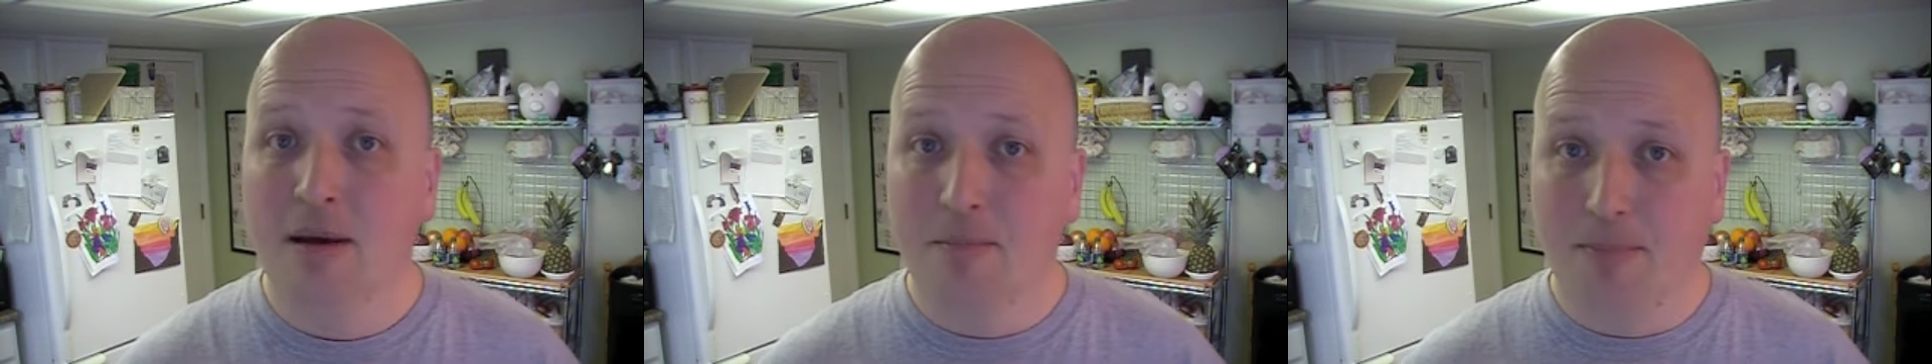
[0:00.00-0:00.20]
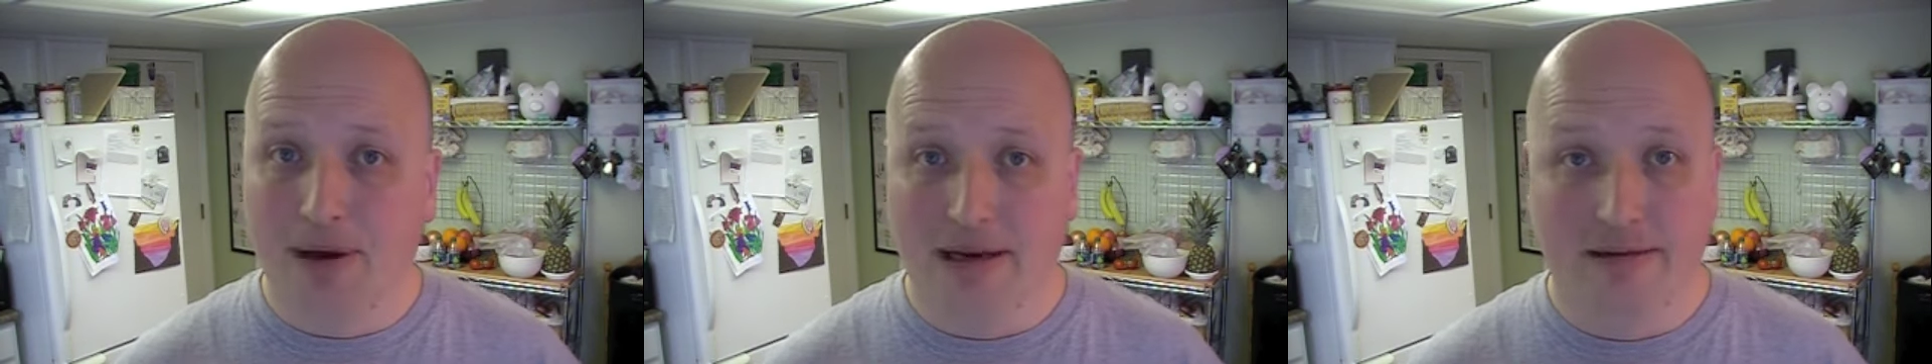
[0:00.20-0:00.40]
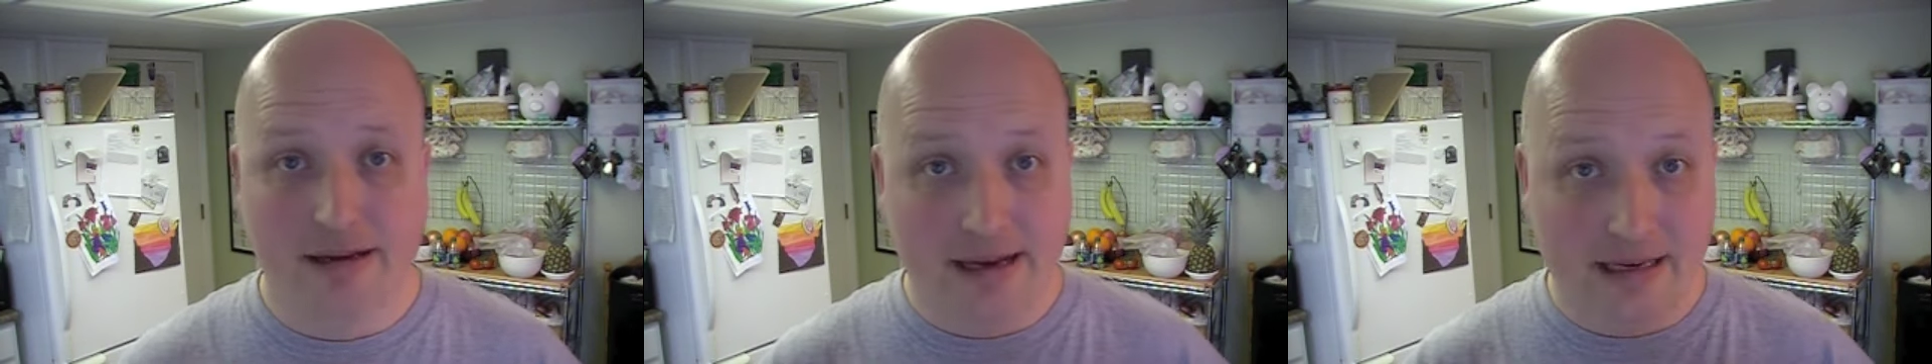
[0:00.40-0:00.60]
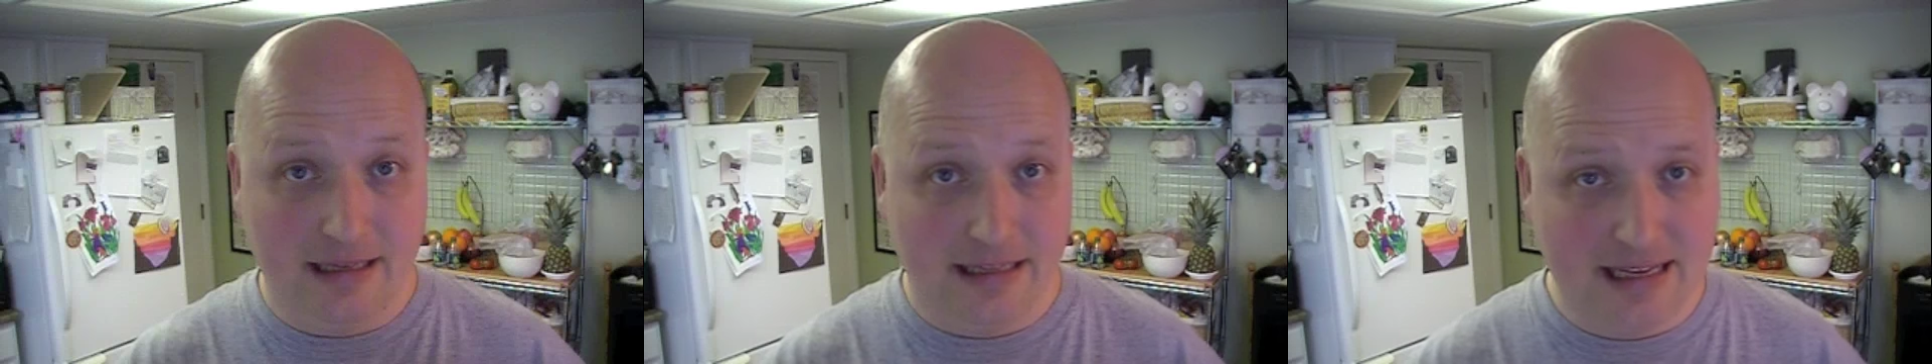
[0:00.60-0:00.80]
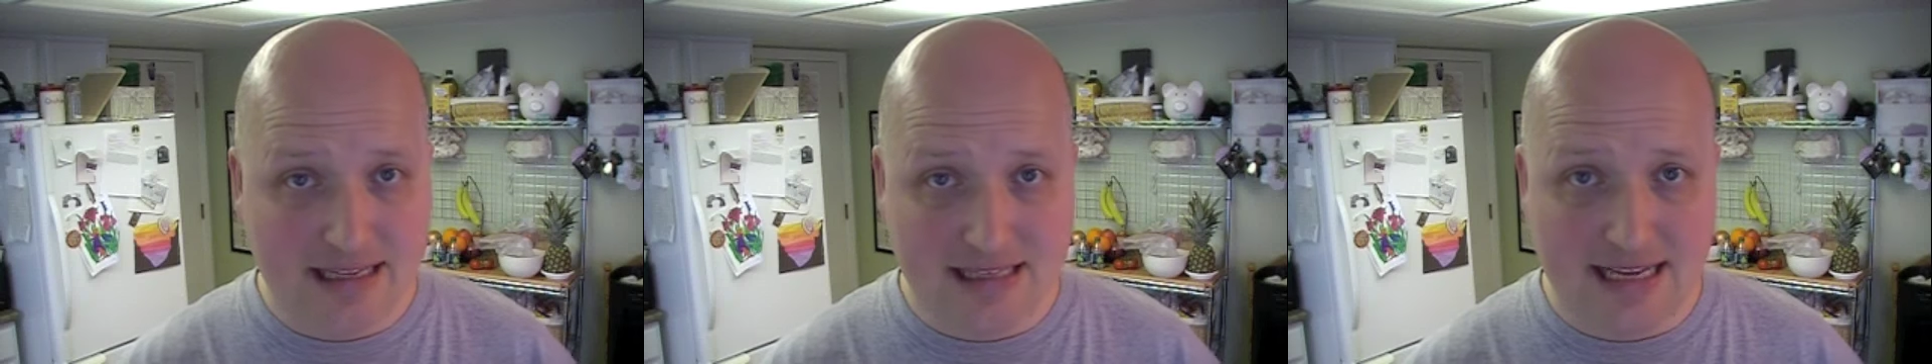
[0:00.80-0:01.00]
but at
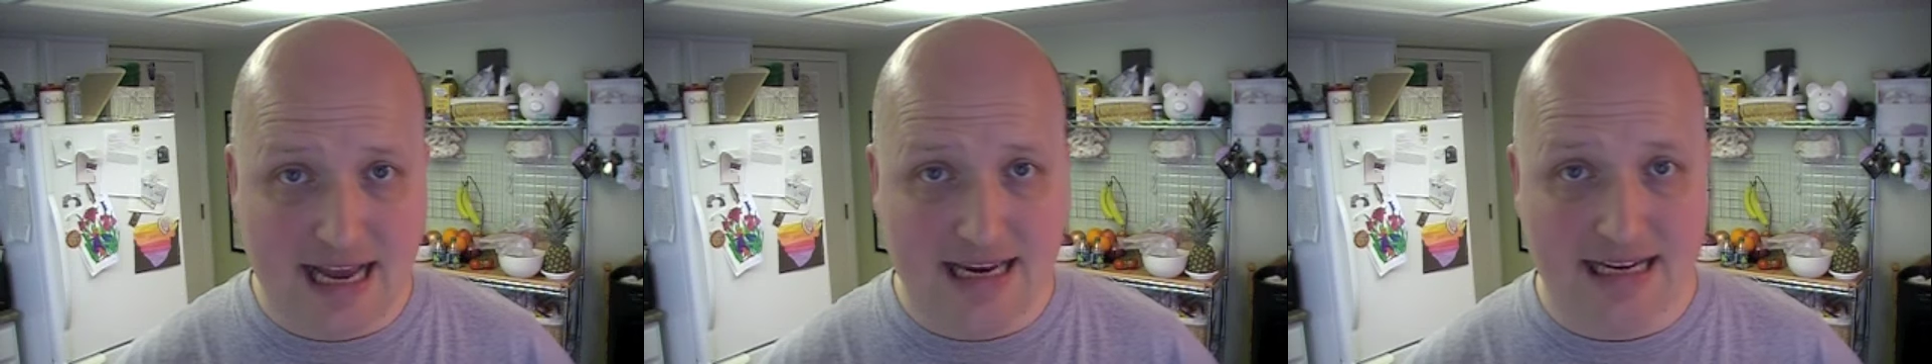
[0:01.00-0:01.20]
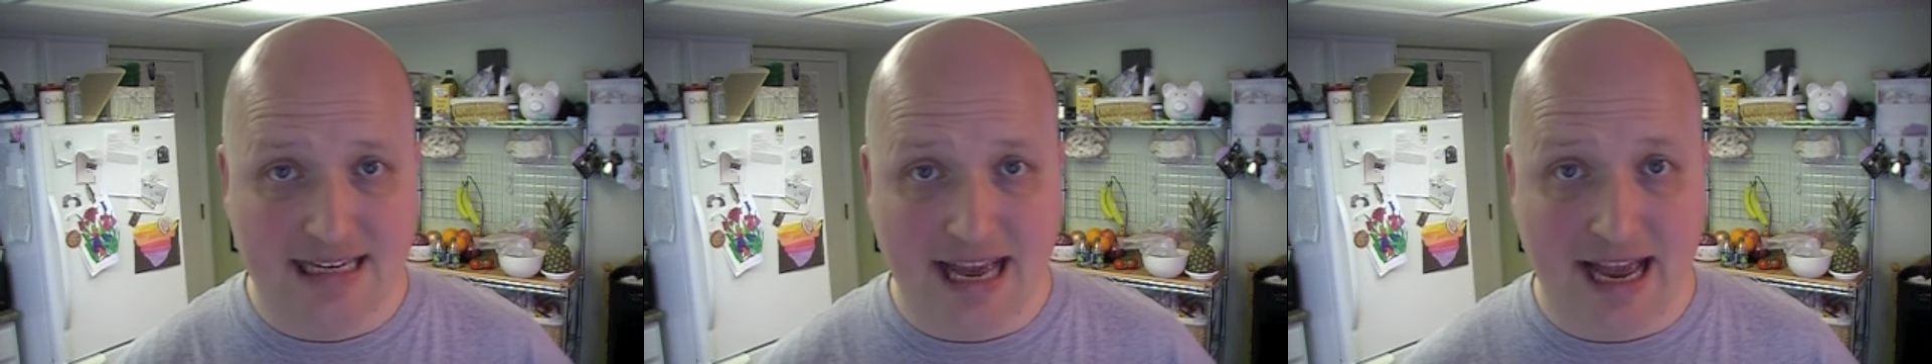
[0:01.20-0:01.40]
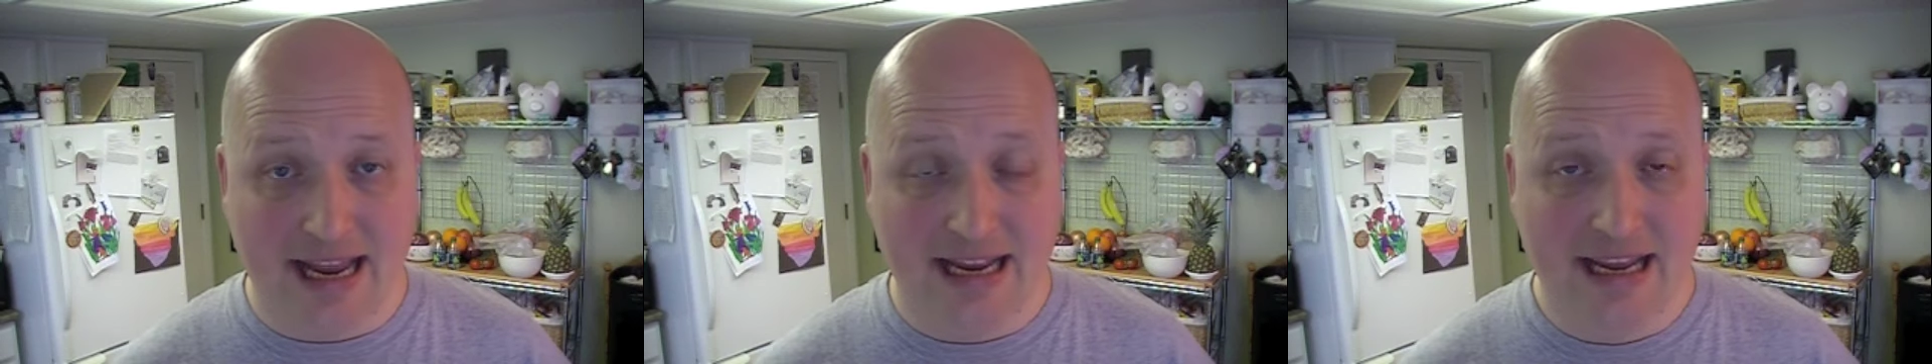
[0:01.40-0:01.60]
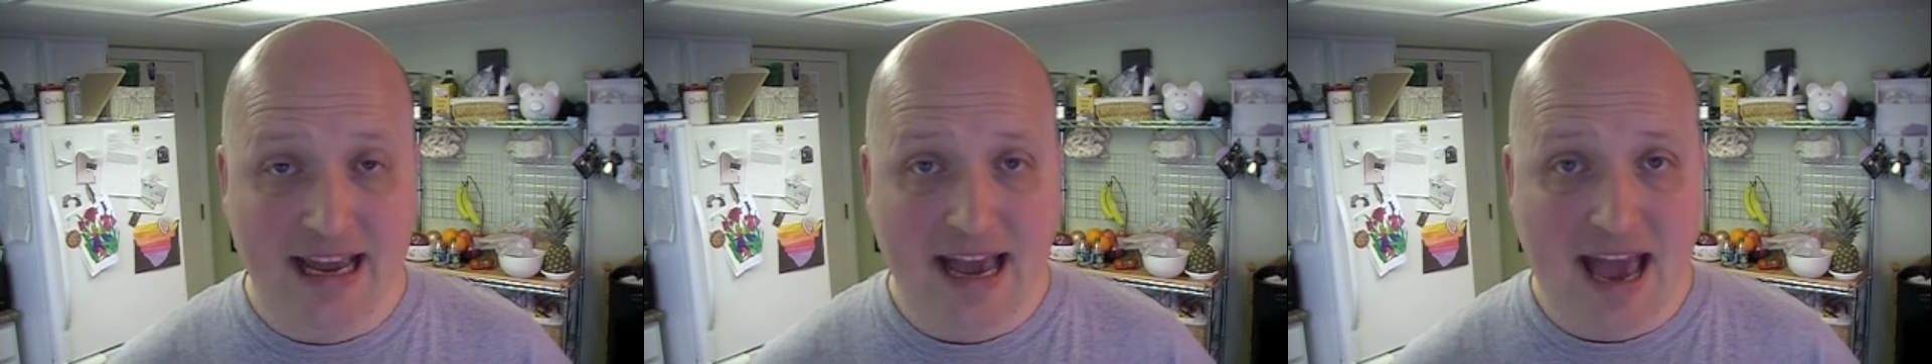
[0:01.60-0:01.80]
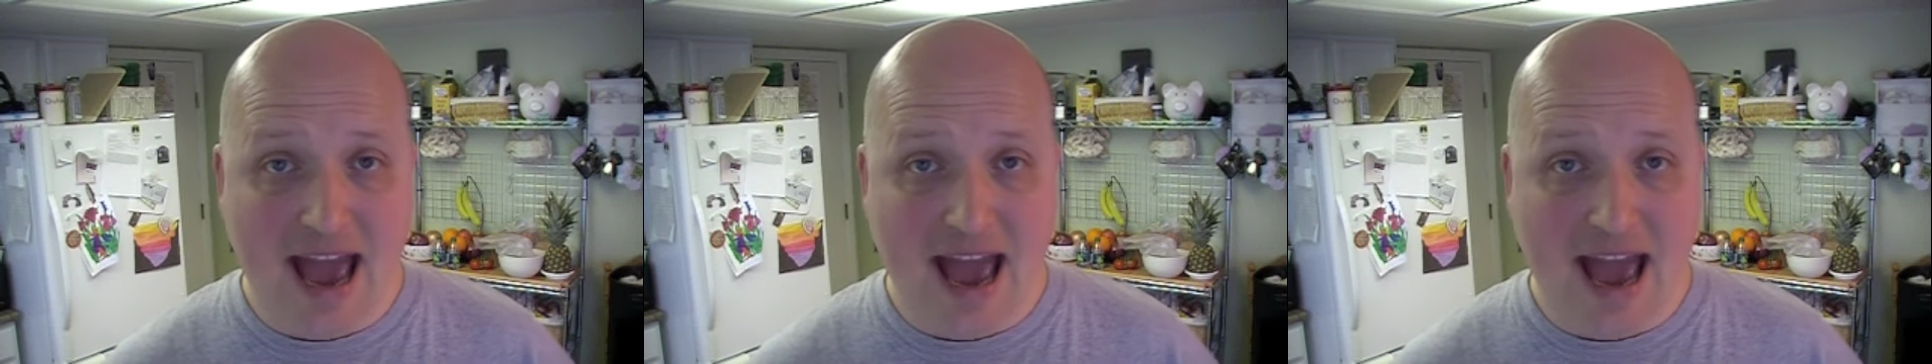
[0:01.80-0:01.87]
least 10 a day,